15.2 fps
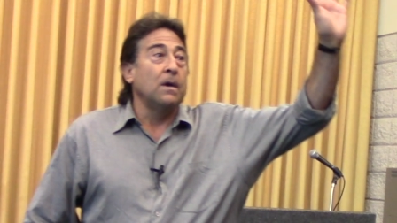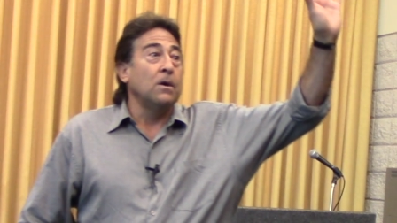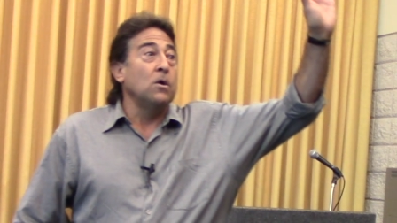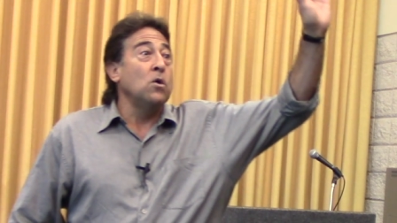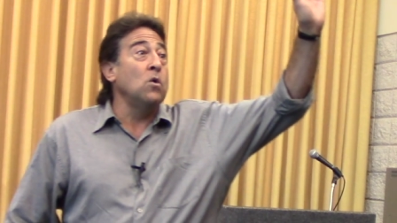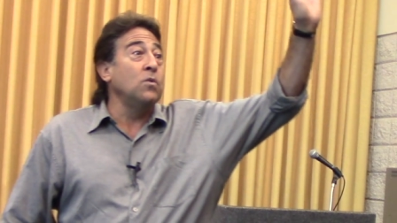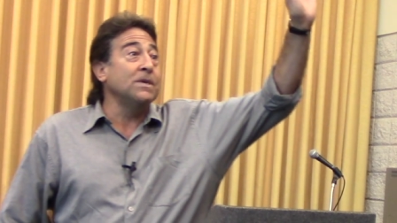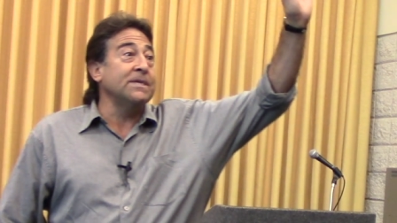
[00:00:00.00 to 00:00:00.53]

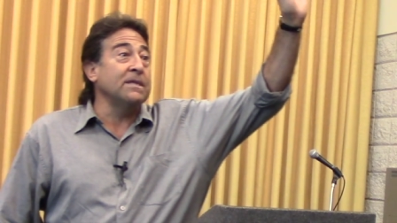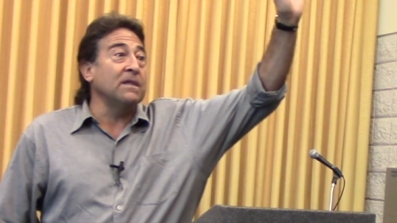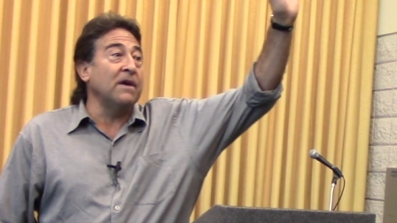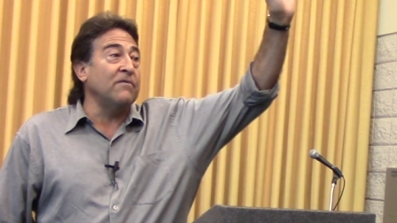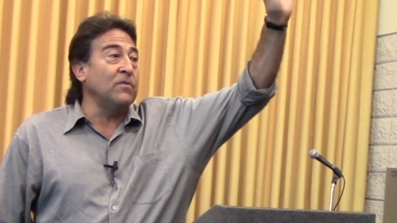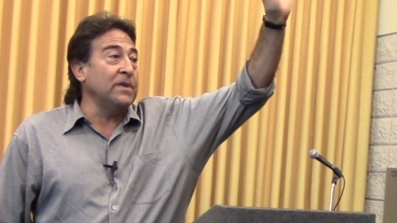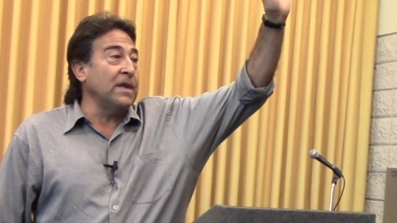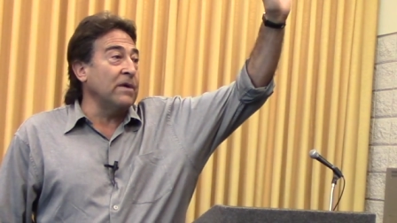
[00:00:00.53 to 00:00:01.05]
Who was in
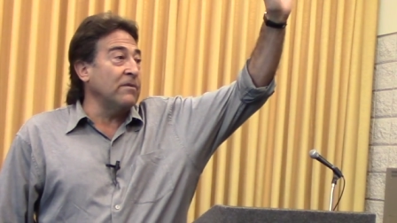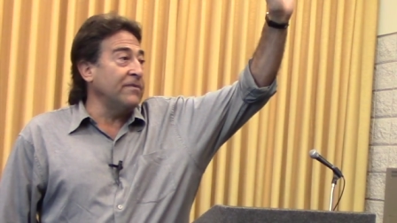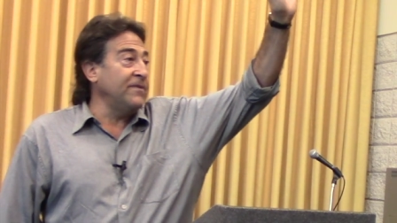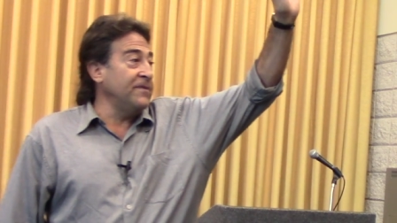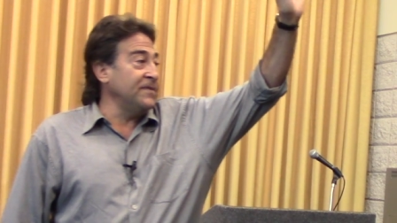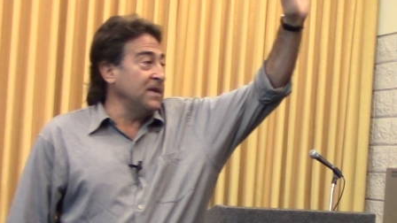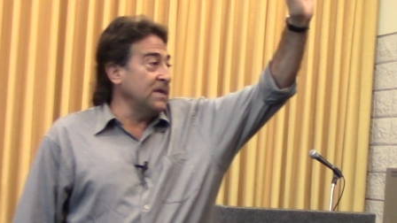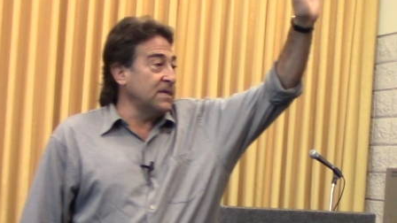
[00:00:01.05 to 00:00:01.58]
love when they were
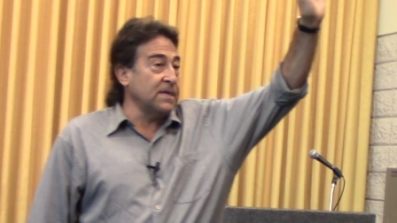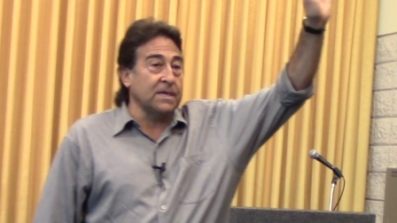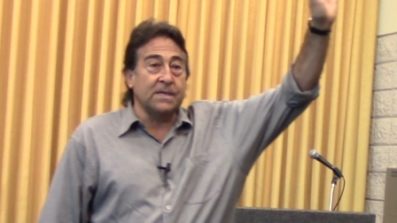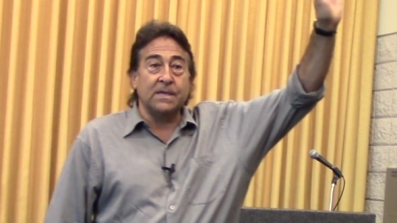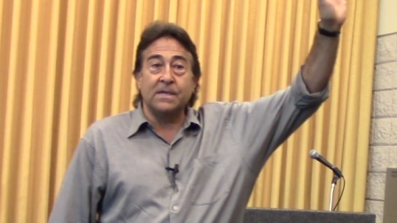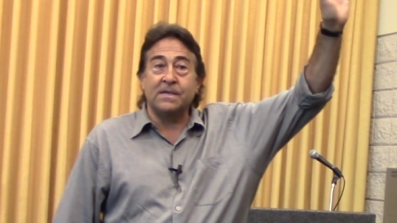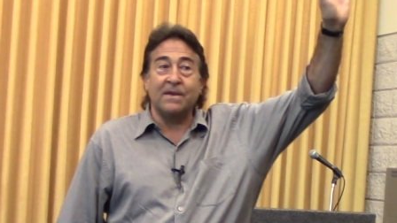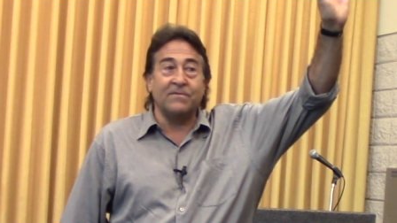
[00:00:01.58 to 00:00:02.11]
15,
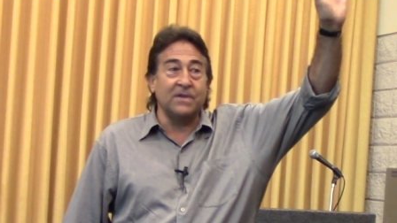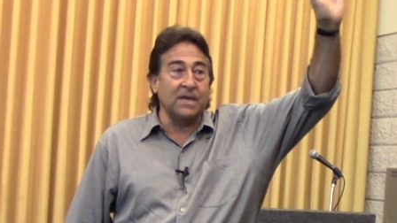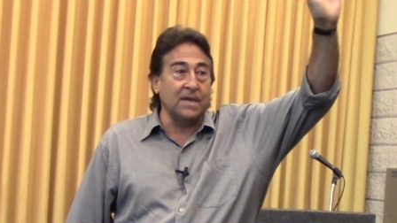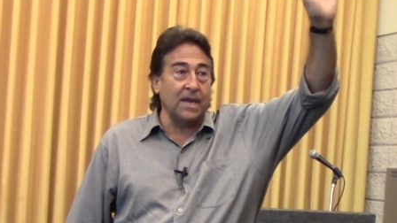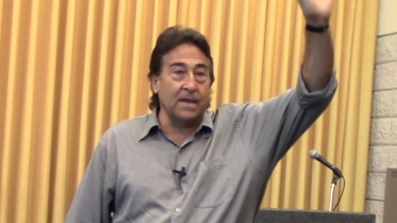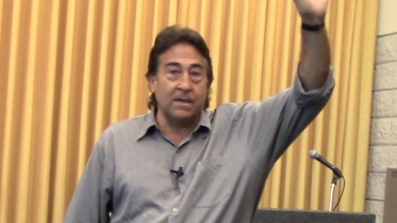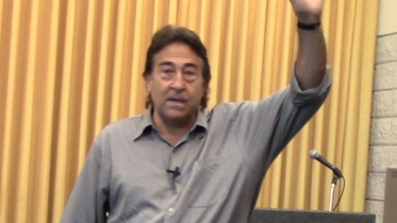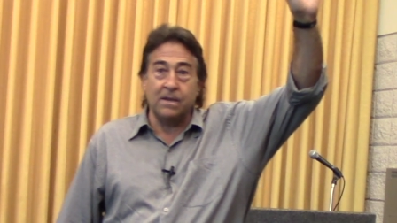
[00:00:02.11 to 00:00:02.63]
16, 17,
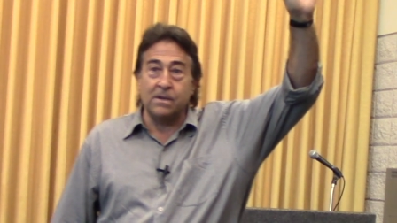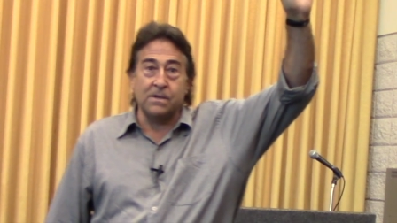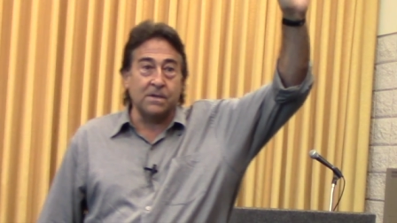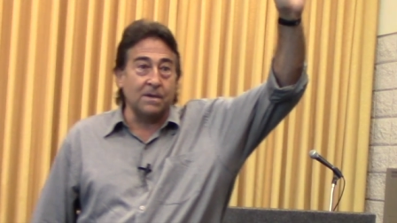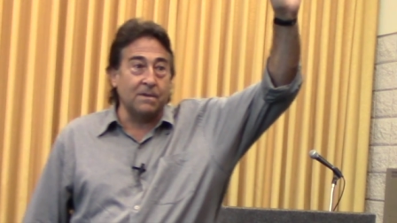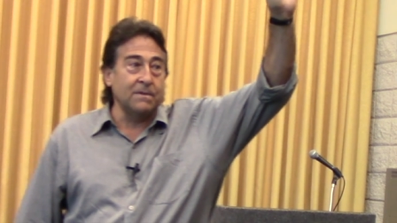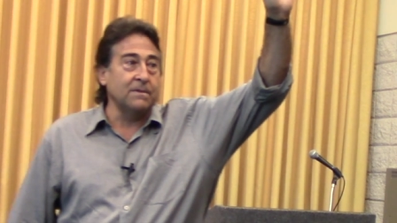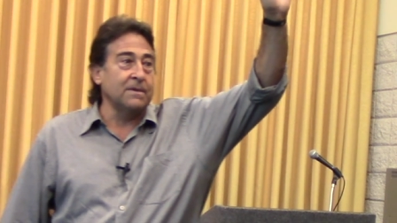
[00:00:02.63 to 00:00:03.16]
18 years
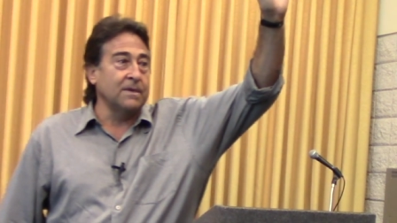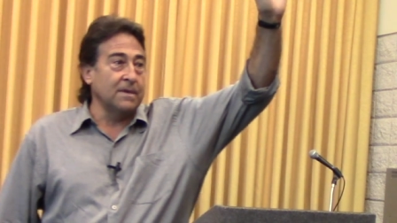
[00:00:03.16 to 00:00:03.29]
old?